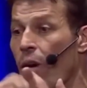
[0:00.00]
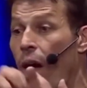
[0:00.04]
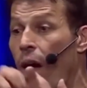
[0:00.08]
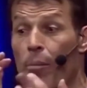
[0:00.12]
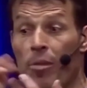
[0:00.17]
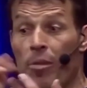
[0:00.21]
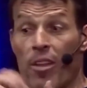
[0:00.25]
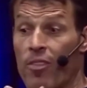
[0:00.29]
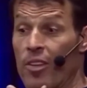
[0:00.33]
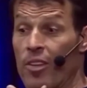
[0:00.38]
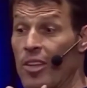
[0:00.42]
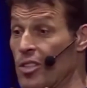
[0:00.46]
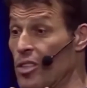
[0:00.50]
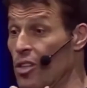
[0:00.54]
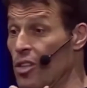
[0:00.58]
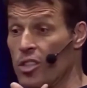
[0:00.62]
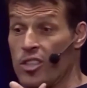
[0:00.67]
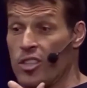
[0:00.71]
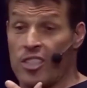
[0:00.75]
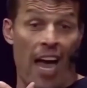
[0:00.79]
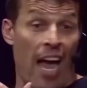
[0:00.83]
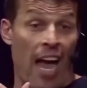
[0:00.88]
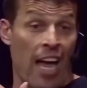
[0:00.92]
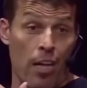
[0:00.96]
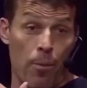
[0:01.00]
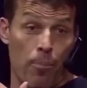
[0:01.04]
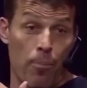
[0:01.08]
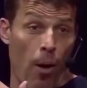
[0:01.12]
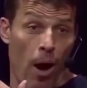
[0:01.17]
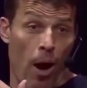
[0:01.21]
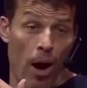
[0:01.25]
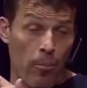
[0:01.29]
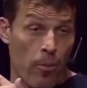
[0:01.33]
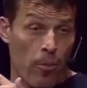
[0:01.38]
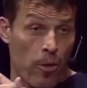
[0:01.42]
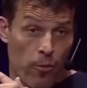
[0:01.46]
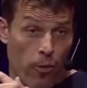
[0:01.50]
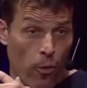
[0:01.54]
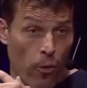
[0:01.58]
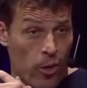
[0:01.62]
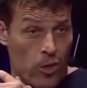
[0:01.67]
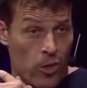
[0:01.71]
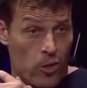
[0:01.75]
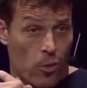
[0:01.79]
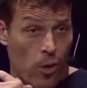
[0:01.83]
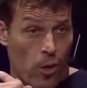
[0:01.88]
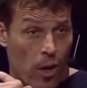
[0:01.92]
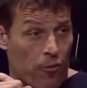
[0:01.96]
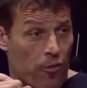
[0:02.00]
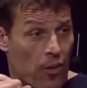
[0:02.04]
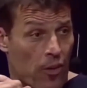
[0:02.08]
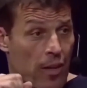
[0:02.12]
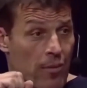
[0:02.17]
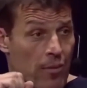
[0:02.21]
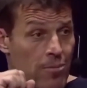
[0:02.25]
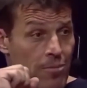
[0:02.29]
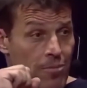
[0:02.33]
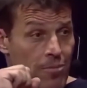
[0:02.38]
I'm living in this little tiny apartment, 400 square feet